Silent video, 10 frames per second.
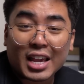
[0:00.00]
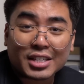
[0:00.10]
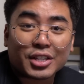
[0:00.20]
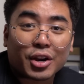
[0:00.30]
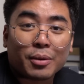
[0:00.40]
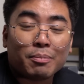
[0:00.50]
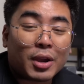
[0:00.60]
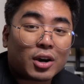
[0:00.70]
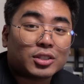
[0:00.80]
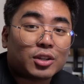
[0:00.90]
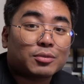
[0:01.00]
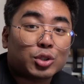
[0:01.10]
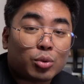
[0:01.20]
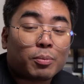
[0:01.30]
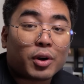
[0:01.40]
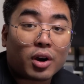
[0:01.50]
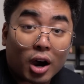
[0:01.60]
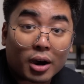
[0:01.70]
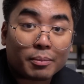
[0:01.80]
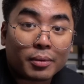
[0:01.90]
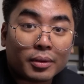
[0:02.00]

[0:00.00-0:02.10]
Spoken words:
easier because of Super Hub.